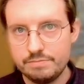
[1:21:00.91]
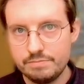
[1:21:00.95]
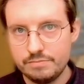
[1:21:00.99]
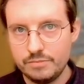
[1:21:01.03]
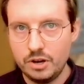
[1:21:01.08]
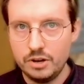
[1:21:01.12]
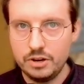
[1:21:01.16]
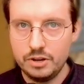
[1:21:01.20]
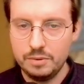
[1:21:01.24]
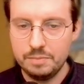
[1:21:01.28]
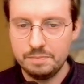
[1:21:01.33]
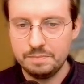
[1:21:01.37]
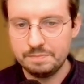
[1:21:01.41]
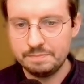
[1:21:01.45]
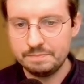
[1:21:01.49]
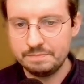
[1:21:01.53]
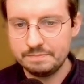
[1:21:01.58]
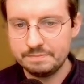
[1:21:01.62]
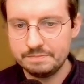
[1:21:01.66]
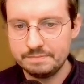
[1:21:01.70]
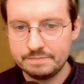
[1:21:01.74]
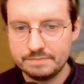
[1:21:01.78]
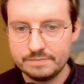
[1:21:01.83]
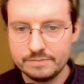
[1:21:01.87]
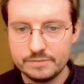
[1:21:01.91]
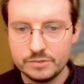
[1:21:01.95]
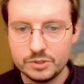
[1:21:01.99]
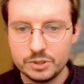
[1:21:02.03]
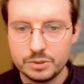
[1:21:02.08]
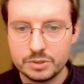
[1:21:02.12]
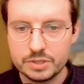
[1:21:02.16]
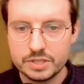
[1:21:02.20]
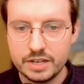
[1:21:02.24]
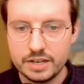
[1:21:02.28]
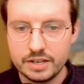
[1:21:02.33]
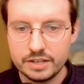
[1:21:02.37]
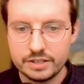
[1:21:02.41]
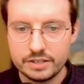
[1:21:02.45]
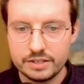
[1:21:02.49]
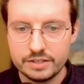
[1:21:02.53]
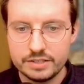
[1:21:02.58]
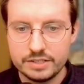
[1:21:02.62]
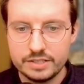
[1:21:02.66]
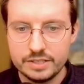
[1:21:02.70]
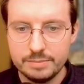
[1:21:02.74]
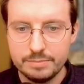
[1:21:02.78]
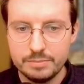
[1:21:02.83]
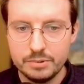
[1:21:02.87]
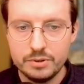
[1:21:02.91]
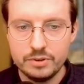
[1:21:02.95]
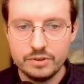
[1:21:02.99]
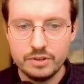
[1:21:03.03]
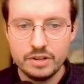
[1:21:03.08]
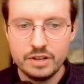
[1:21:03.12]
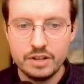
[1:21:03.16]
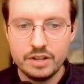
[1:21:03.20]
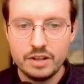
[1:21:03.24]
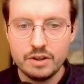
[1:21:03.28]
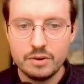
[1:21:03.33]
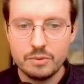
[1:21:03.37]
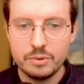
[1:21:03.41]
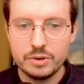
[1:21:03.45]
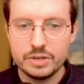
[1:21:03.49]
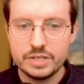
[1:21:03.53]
audio. So it's kind of simple. We're